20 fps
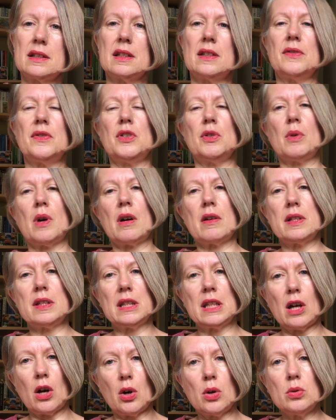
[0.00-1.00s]
If you are in
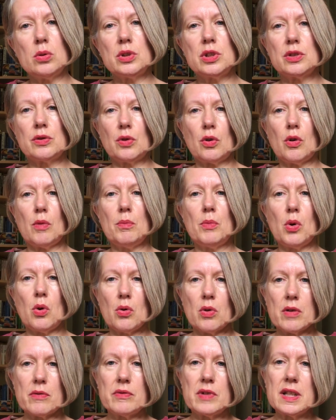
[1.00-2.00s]
the older or
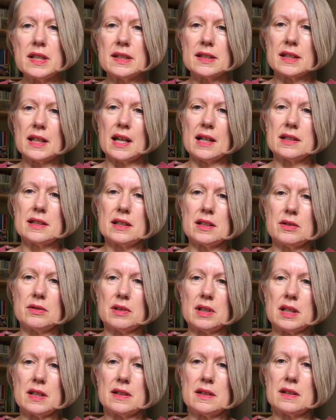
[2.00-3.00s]
more at risk
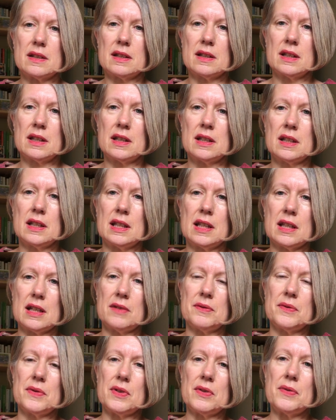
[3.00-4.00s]
categories, it
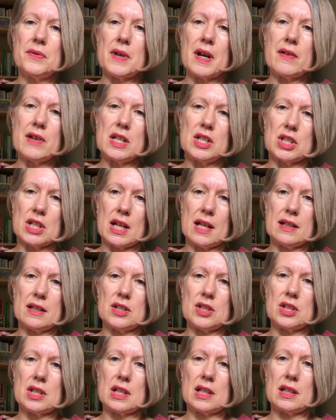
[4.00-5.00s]
can feel very
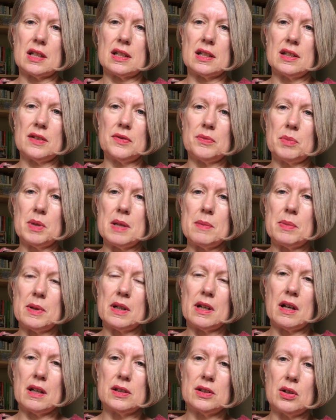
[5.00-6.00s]
challenging if
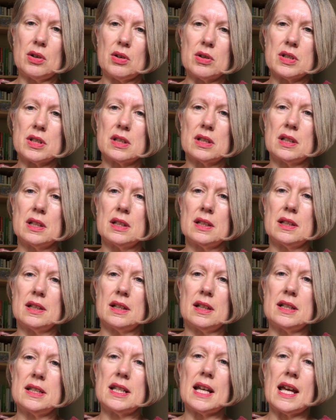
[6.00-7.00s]
people are not
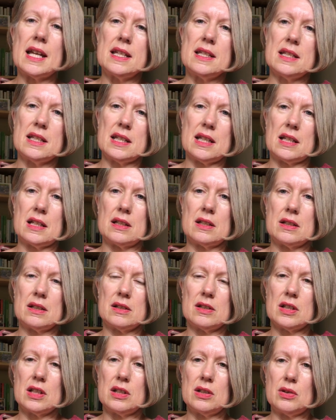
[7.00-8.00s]
attending
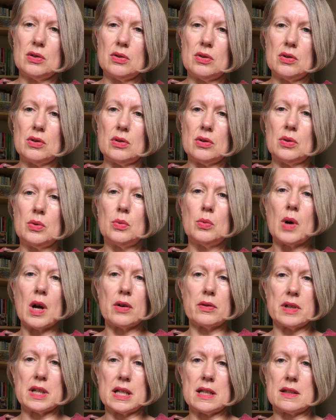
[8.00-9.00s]
to your
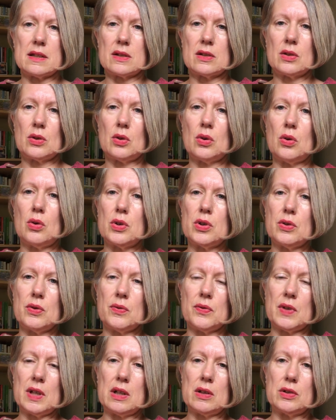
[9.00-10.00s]
worries or you
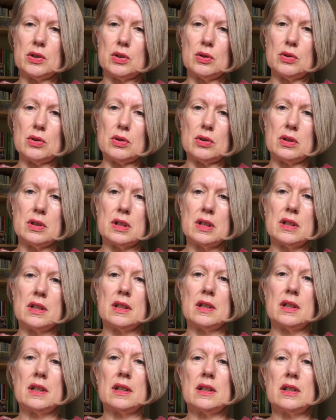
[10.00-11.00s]
feel your
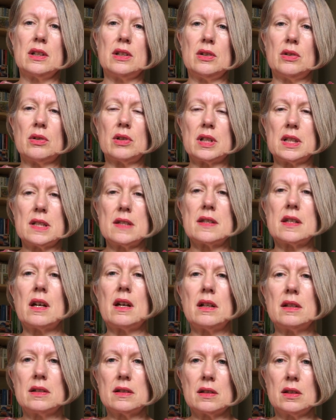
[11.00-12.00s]

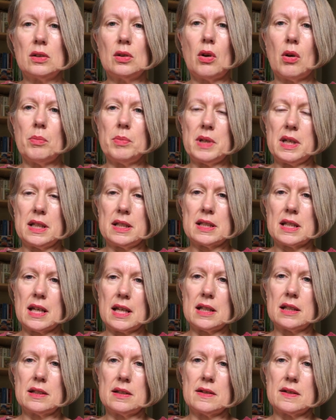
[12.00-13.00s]
concerns are not being
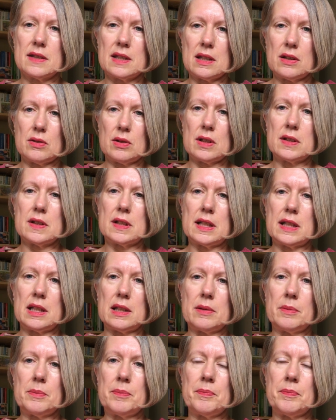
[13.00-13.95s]
taken seriously.